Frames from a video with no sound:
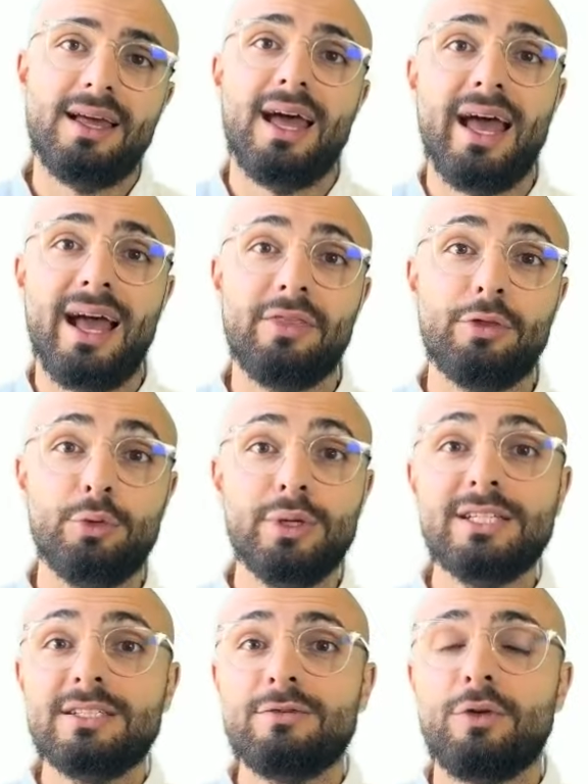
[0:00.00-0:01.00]
And the
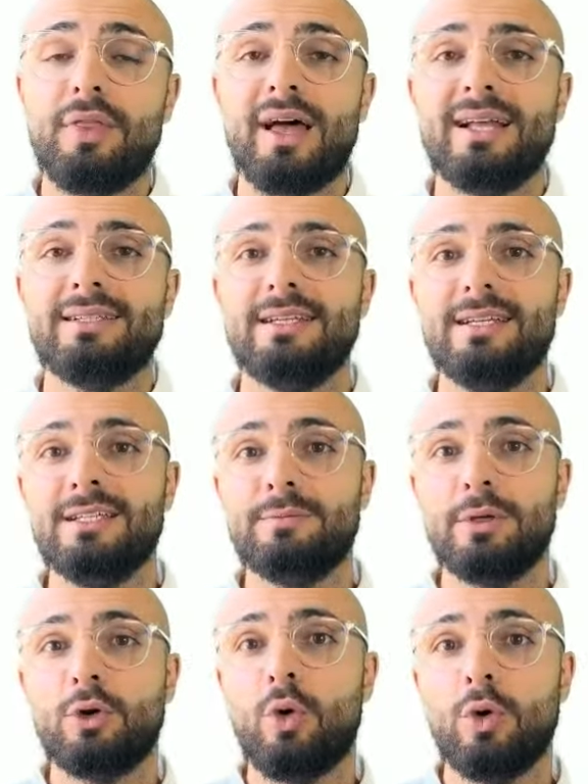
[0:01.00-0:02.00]
reason for that is
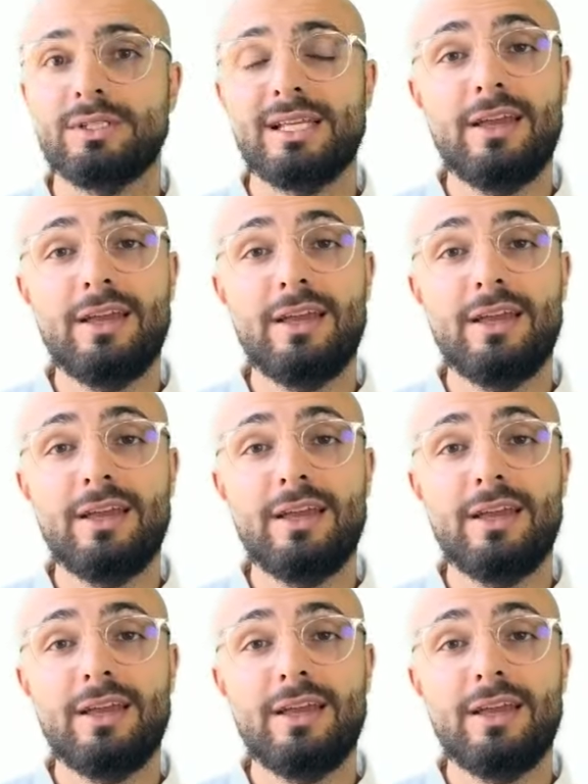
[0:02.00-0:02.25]
because